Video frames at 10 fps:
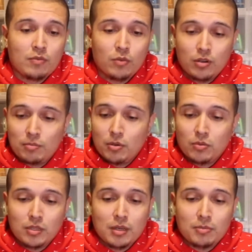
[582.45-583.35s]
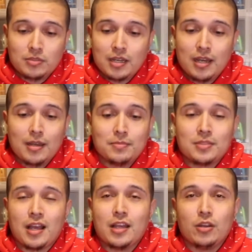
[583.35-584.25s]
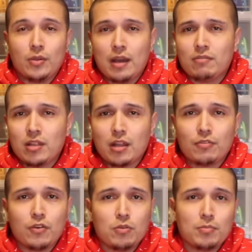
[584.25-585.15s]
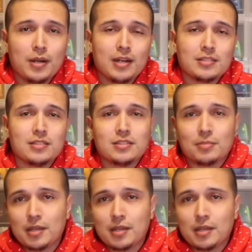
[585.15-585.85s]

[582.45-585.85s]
Worn them both a couple times. I don't have a lot of foam posits.